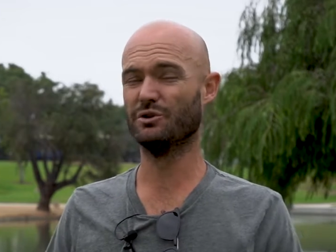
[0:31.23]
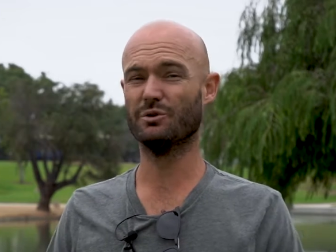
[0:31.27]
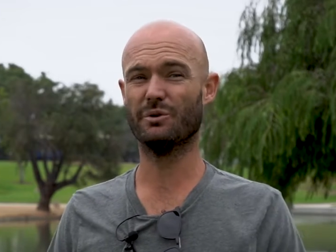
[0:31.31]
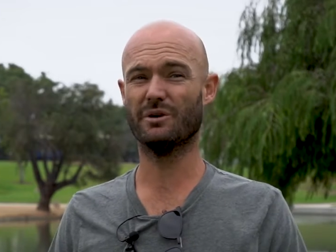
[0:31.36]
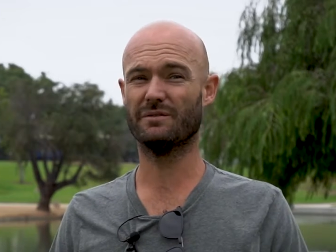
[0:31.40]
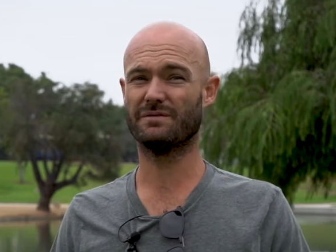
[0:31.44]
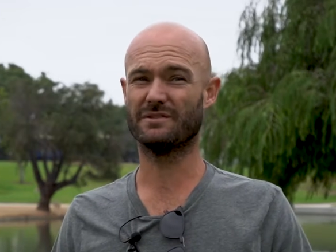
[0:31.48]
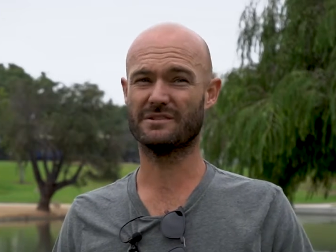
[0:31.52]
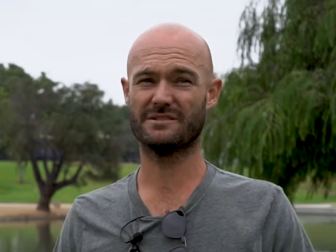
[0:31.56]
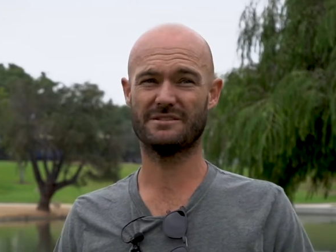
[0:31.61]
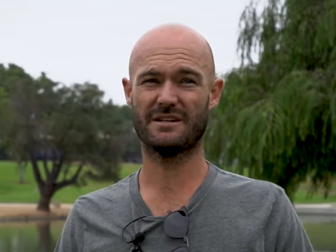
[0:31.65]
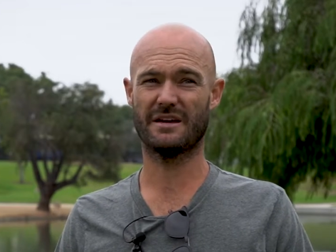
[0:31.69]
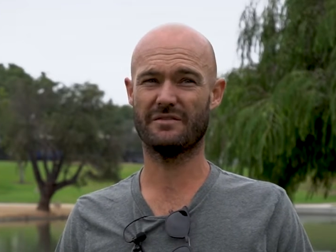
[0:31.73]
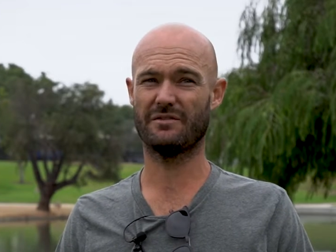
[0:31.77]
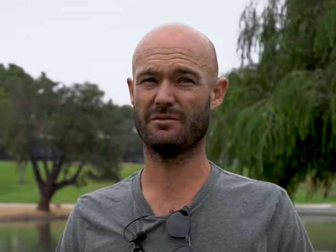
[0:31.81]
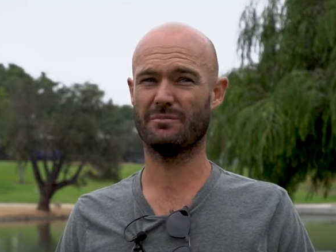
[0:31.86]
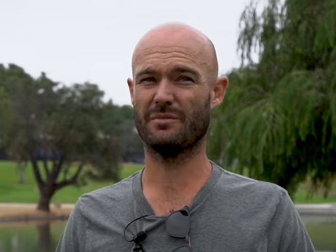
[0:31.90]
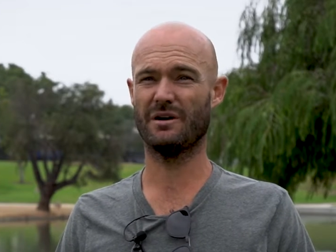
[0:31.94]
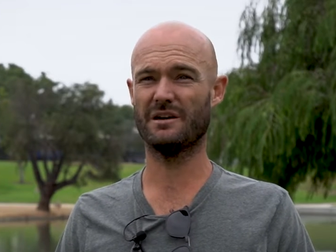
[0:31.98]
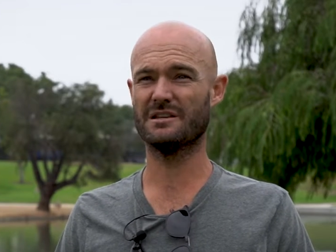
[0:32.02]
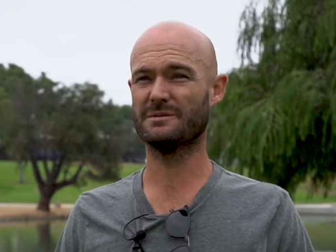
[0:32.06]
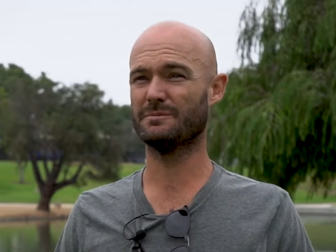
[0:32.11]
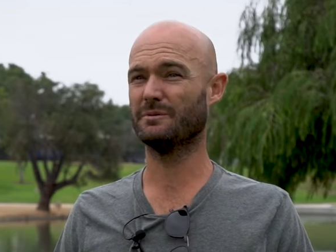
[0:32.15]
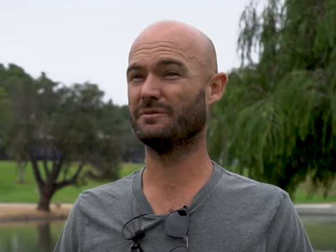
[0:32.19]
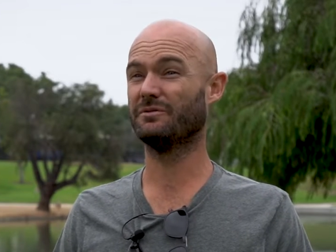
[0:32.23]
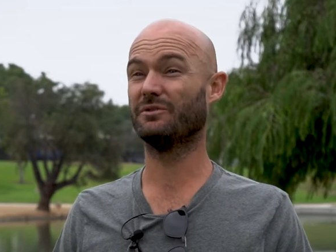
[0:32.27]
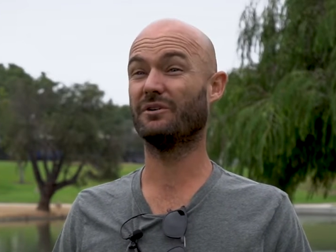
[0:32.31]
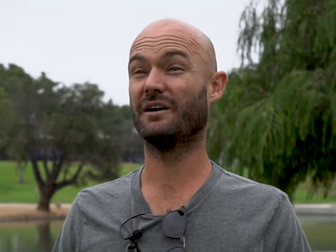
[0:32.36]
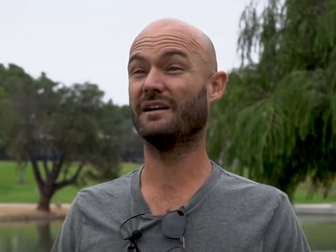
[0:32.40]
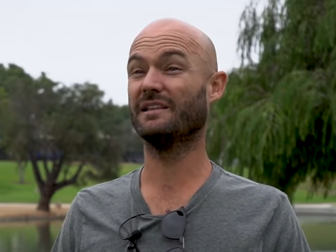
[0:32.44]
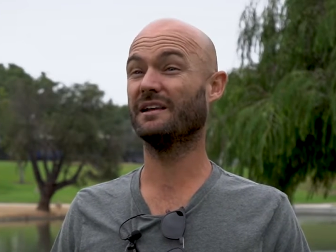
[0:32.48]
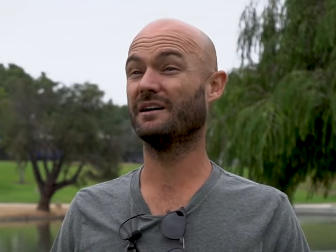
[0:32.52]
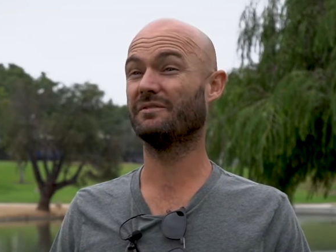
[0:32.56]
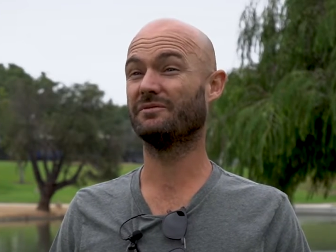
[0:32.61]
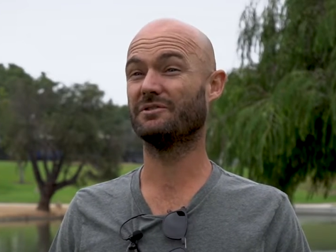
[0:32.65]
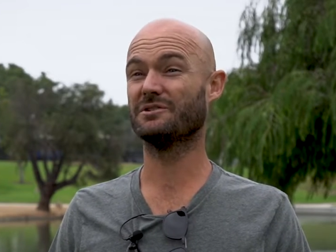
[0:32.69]
to it for 7 months before
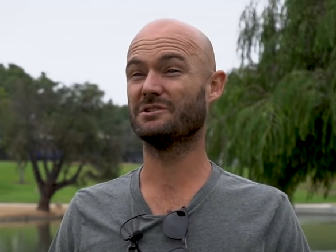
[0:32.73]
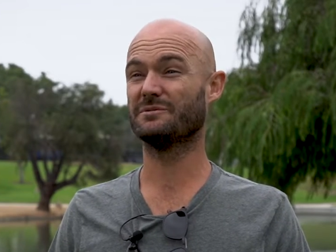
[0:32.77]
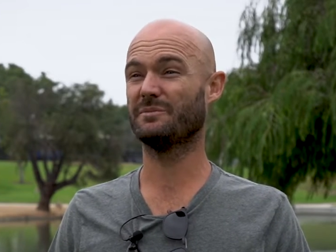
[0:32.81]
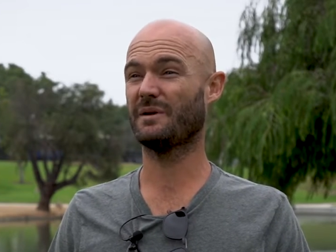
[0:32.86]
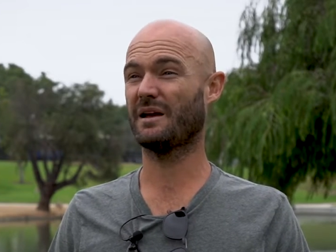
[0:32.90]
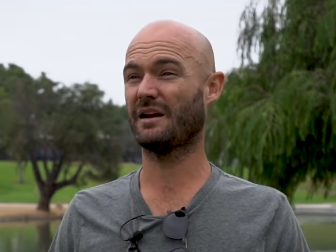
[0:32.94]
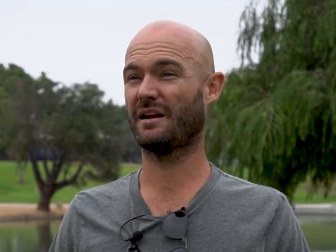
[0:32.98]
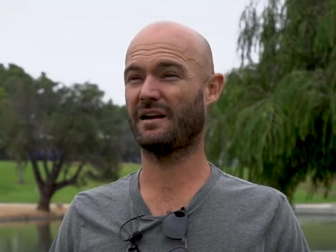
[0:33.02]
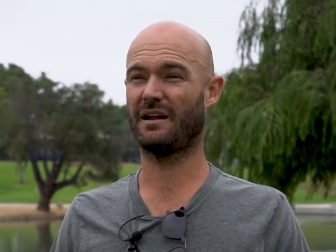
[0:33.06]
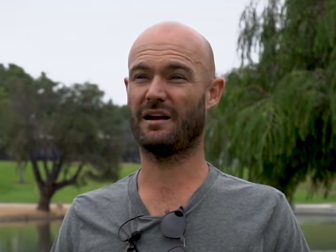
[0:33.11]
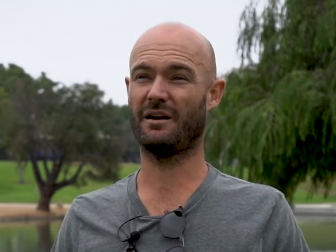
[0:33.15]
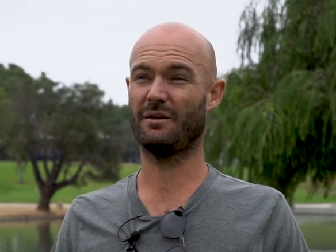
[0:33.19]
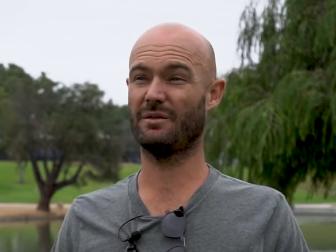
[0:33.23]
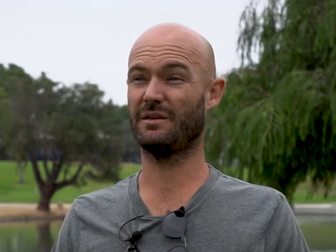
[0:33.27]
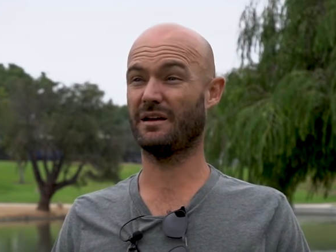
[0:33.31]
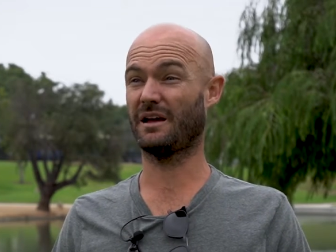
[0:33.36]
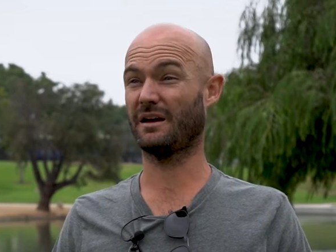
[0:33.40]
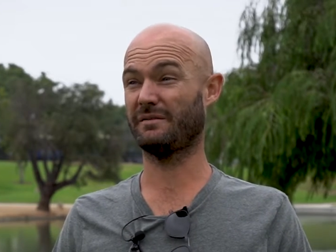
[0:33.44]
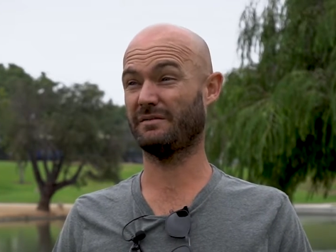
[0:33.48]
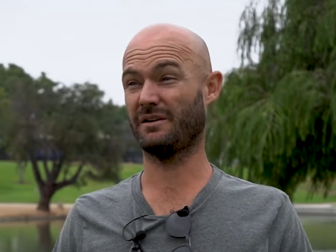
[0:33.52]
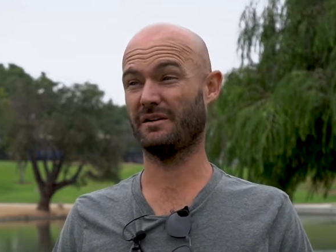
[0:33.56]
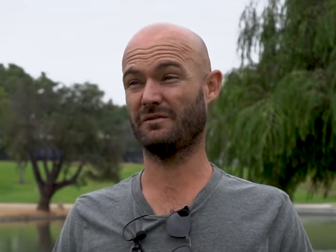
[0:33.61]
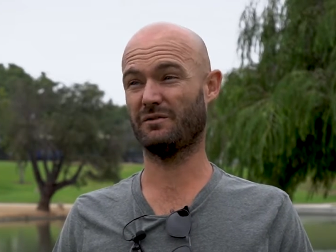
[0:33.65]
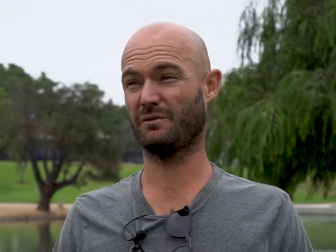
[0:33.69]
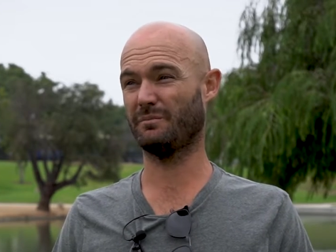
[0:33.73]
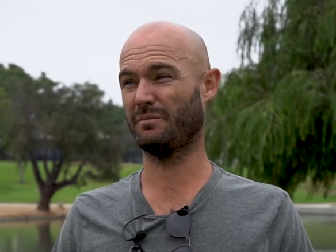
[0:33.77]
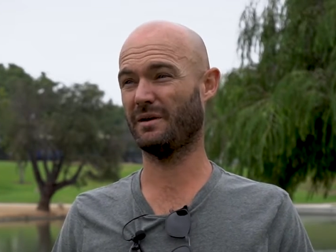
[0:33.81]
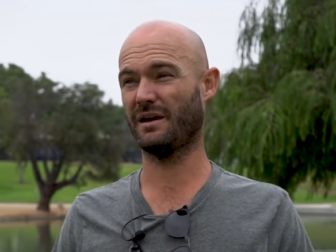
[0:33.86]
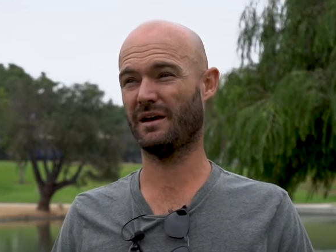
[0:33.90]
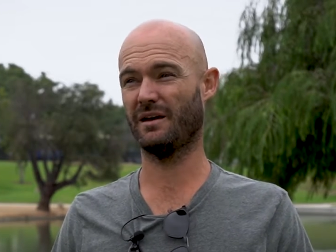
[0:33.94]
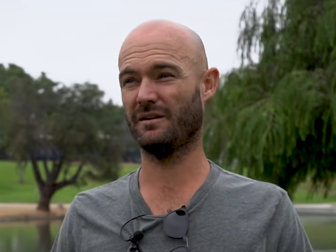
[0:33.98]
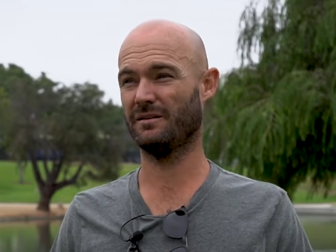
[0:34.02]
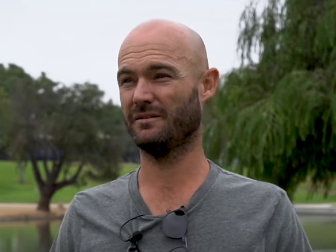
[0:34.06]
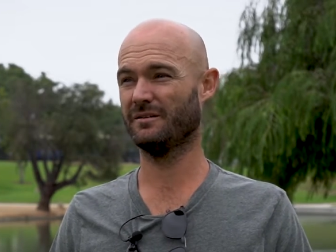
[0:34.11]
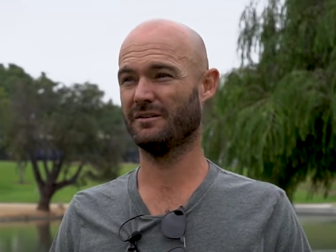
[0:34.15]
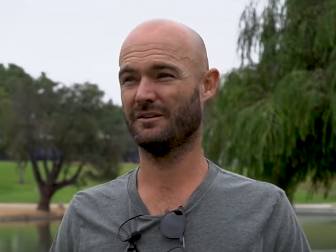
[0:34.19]
I left for Spain, and I don't think I've ever
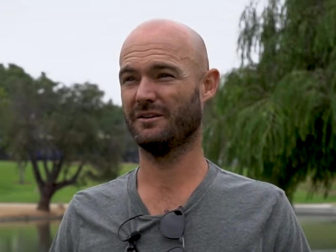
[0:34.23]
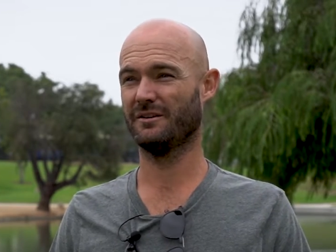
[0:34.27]
been